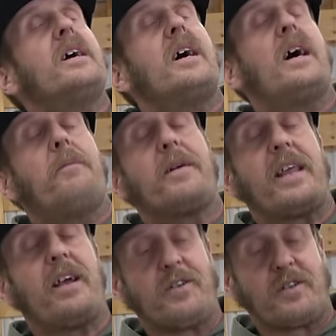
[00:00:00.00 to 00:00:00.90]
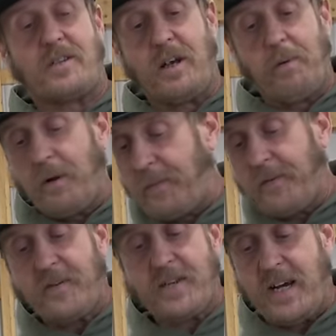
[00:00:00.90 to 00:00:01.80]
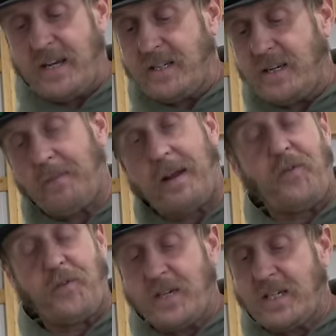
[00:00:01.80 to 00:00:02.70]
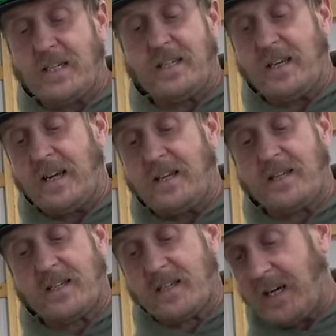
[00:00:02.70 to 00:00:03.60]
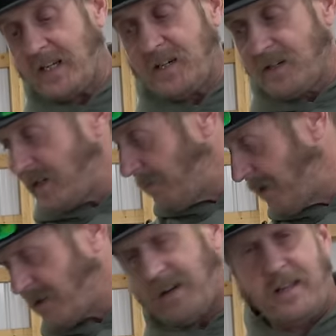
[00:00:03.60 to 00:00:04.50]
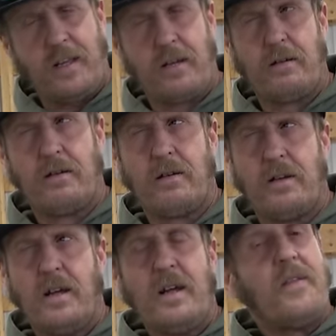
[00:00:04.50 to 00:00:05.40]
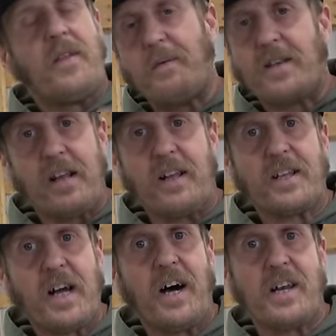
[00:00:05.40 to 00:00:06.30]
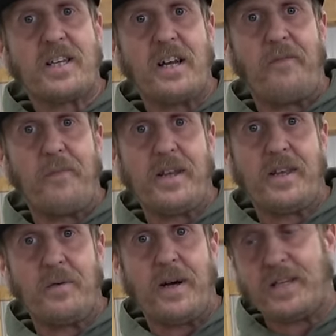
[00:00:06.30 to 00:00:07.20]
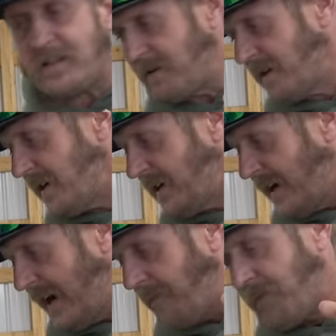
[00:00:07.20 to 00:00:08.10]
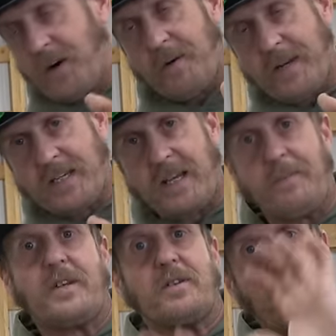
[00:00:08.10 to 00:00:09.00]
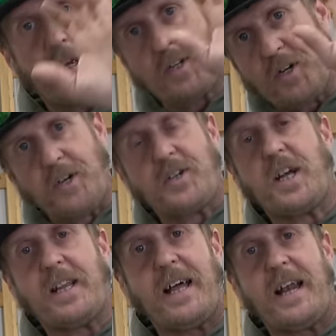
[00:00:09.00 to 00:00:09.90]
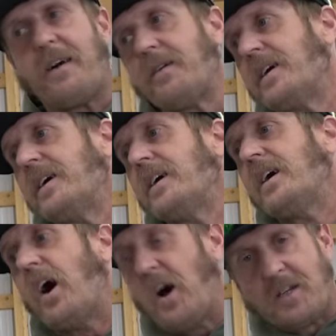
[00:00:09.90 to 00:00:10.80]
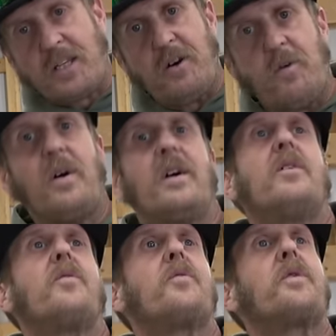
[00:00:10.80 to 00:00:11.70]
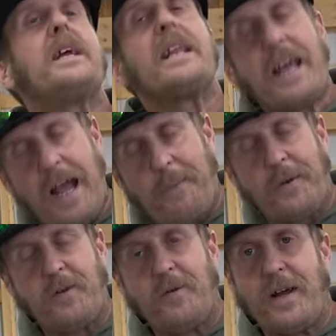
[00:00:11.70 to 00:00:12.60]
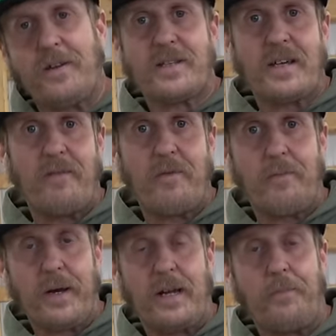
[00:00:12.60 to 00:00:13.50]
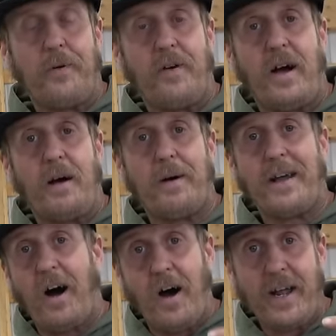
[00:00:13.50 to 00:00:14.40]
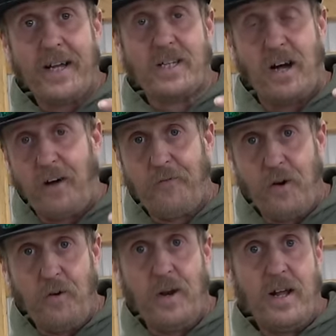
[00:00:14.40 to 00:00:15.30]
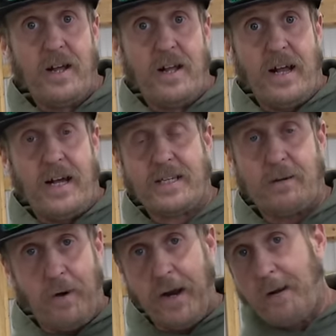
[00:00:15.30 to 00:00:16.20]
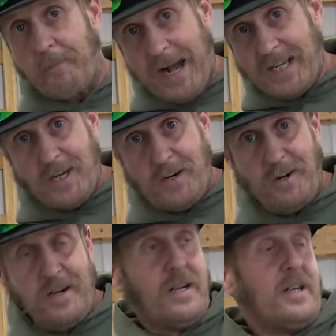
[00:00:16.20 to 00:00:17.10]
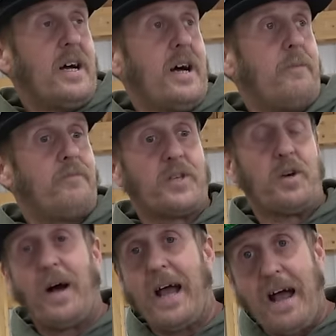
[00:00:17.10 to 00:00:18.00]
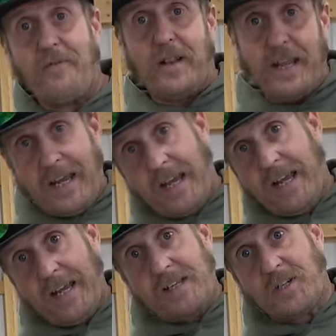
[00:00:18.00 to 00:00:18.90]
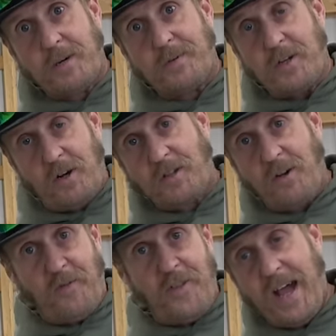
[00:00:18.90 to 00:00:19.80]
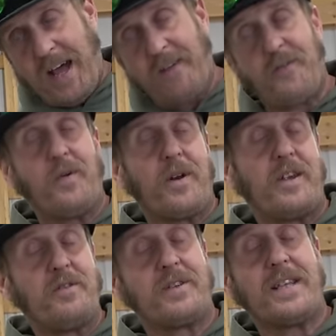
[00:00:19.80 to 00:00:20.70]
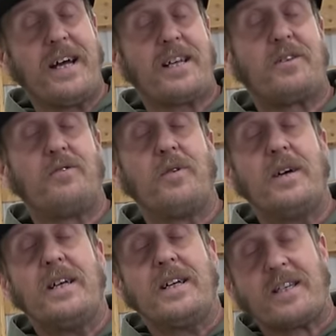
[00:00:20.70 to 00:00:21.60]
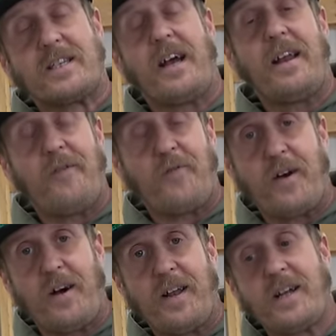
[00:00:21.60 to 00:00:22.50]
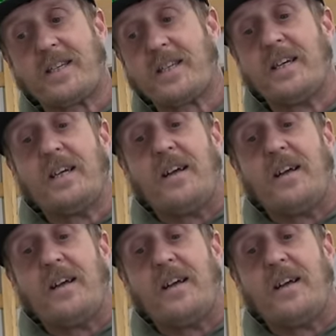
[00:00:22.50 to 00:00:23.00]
uh, but they also sell Bulletproof Designs and Mako three sixties and Scott steering stabilizer, I think. They sell a ton of stuff made in the U S. So um, they're an amazing company. So make sure you check that out. Also, really happy to announce I've been picked up uh, by Onyx Off-Road as a brand ambassador. Um, so I have a link in the description also for that. If you want to use that to sign up for Onyx,